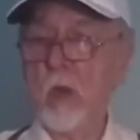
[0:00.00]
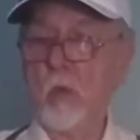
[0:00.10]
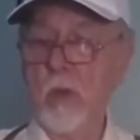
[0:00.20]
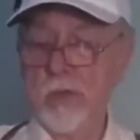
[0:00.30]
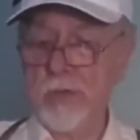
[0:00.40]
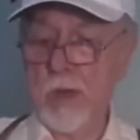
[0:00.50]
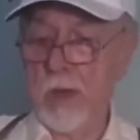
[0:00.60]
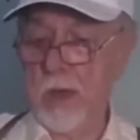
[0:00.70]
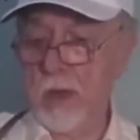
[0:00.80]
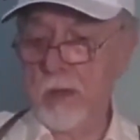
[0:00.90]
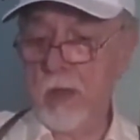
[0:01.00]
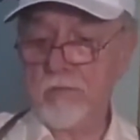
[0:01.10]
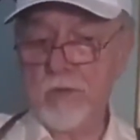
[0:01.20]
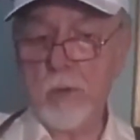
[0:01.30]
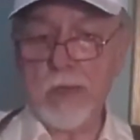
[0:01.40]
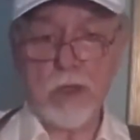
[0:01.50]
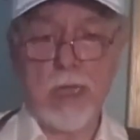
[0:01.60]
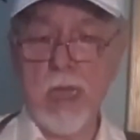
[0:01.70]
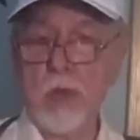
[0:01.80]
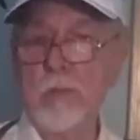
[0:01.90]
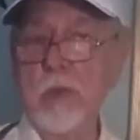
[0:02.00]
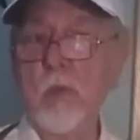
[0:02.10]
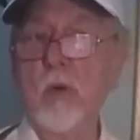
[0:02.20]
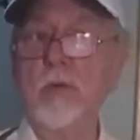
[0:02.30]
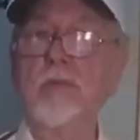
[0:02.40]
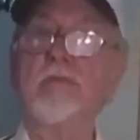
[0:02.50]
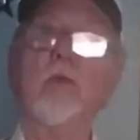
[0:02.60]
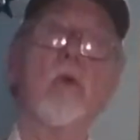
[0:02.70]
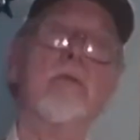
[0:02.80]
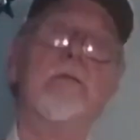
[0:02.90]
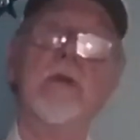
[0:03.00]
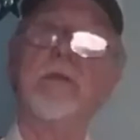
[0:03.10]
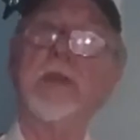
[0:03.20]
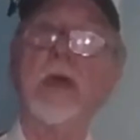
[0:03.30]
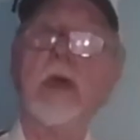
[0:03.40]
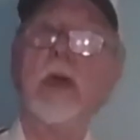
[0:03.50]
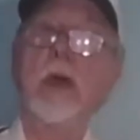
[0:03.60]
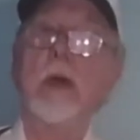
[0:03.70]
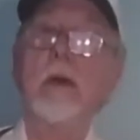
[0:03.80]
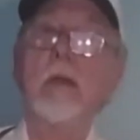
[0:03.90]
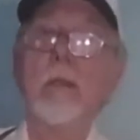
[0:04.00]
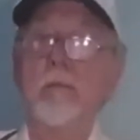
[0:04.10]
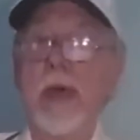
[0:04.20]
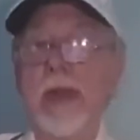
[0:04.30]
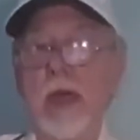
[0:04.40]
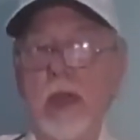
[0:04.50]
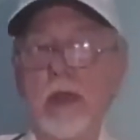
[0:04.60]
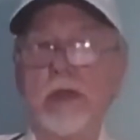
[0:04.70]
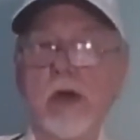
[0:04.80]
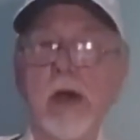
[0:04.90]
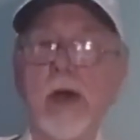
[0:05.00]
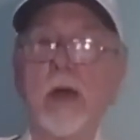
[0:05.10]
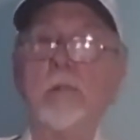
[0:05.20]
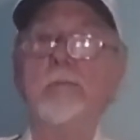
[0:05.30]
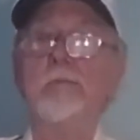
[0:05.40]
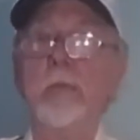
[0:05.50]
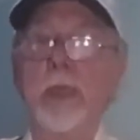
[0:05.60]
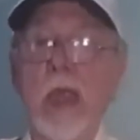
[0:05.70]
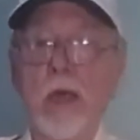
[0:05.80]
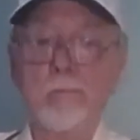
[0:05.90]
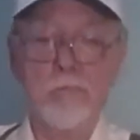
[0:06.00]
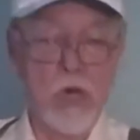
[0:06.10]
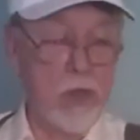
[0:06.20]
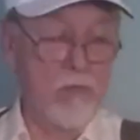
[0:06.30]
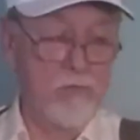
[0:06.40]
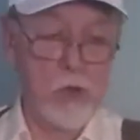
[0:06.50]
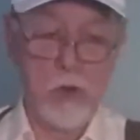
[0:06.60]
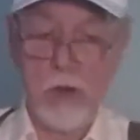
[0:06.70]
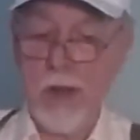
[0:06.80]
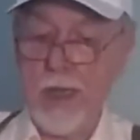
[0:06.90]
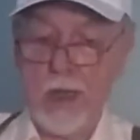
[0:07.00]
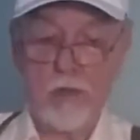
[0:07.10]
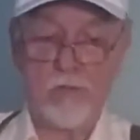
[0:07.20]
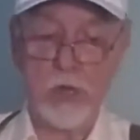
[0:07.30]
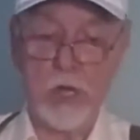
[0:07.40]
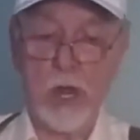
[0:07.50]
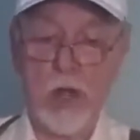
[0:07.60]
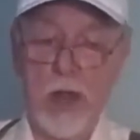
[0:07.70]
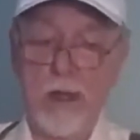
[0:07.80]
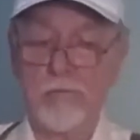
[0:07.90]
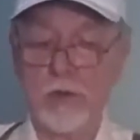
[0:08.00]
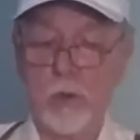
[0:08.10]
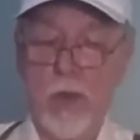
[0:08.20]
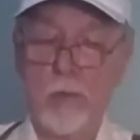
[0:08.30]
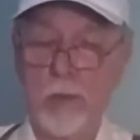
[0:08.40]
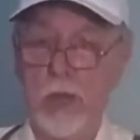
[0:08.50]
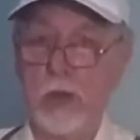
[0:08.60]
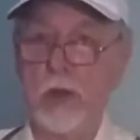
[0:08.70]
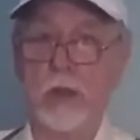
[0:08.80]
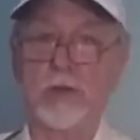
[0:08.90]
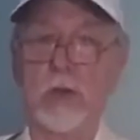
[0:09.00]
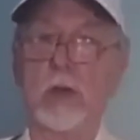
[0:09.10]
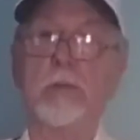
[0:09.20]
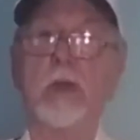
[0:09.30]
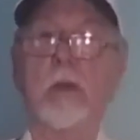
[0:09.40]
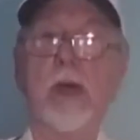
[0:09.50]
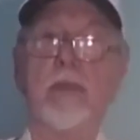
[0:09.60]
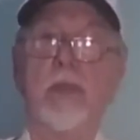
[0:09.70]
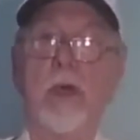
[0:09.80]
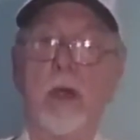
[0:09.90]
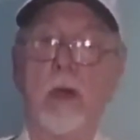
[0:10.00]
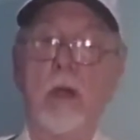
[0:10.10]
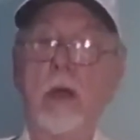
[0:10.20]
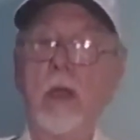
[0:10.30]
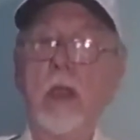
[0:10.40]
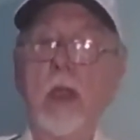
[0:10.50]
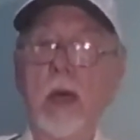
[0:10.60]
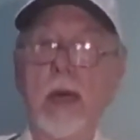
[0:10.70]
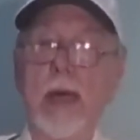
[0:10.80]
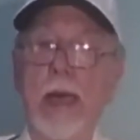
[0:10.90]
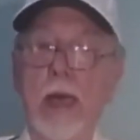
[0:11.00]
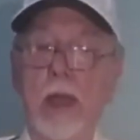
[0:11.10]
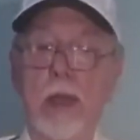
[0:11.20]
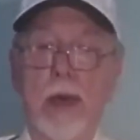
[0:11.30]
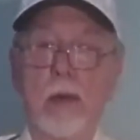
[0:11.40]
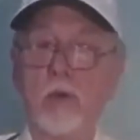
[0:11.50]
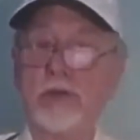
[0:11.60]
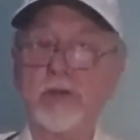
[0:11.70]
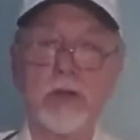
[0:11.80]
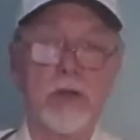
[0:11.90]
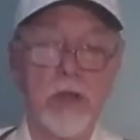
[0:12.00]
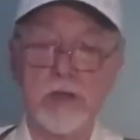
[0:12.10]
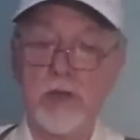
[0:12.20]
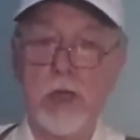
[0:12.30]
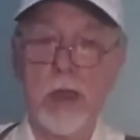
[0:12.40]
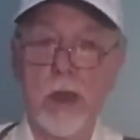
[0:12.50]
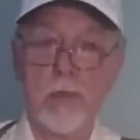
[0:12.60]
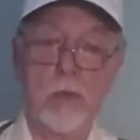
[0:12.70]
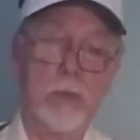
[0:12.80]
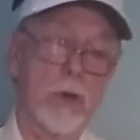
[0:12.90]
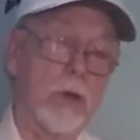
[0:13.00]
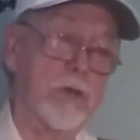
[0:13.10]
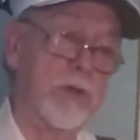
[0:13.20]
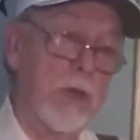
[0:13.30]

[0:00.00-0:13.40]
With a few, it can't be more than $450 at any time. But if you got an average weapon, it's going to be right there. And I would suggest you get on the books.